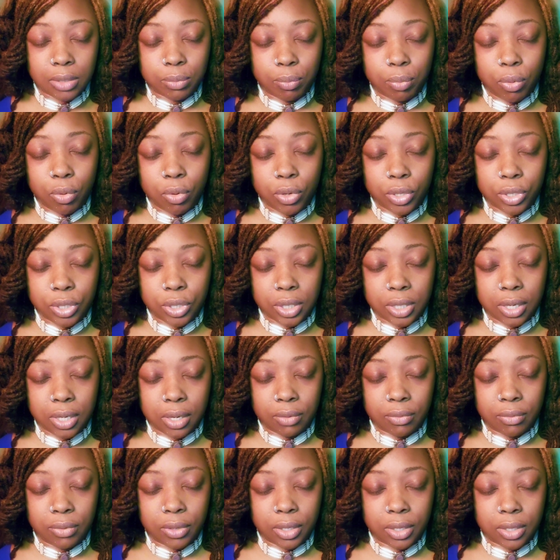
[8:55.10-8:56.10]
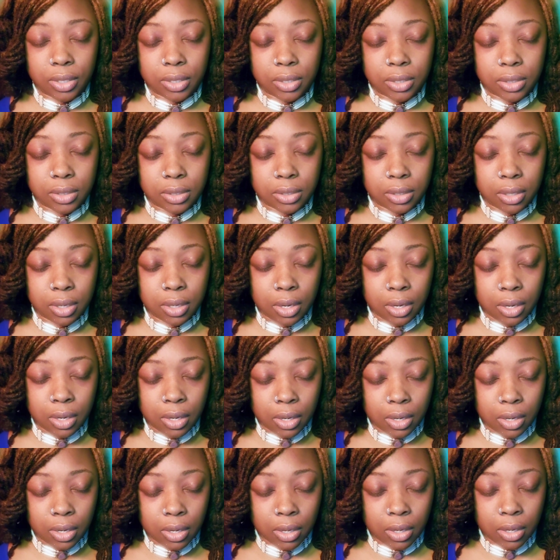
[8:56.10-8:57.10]
portion of this
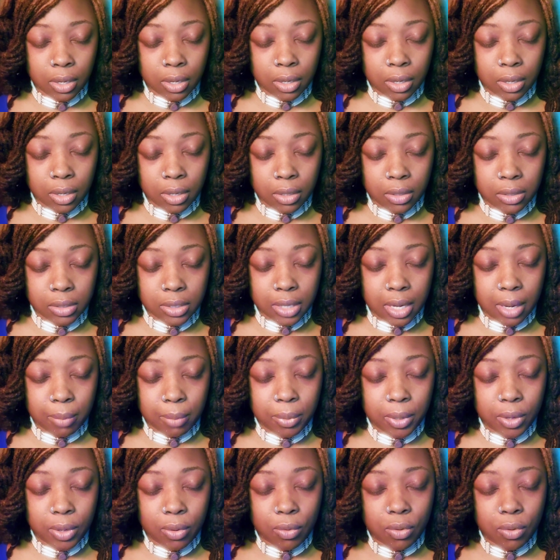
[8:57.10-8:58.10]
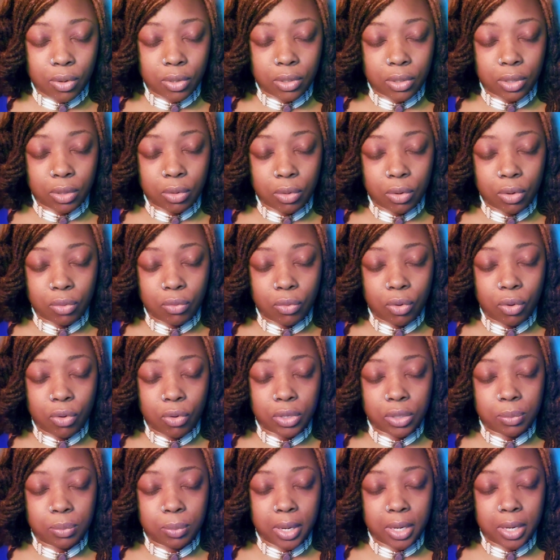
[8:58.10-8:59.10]
topic on the law of
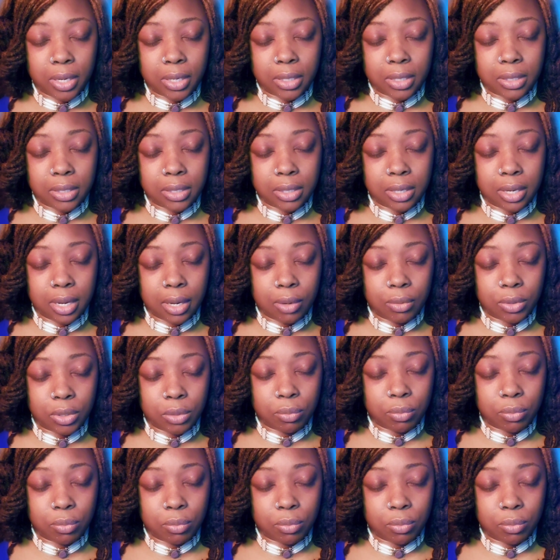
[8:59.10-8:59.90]
correspondence and how it's